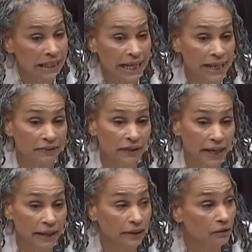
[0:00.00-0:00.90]
and
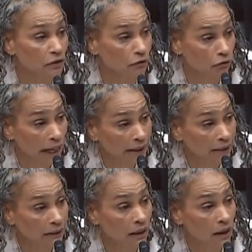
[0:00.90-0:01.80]
they
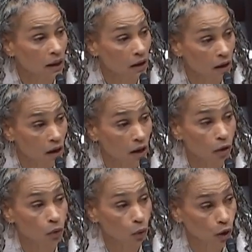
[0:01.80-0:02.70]
threaten our
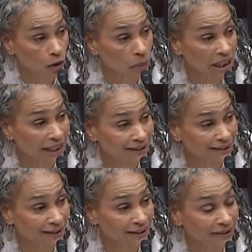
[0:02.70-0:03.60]

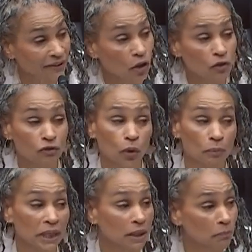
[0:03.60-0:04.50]
workplaces for
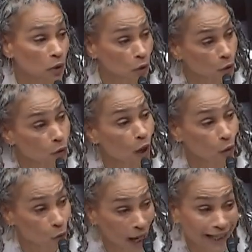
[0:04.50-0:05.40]
people who are
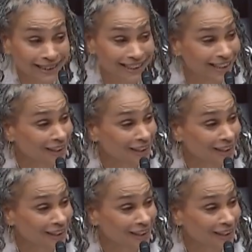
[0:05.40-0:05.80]
white,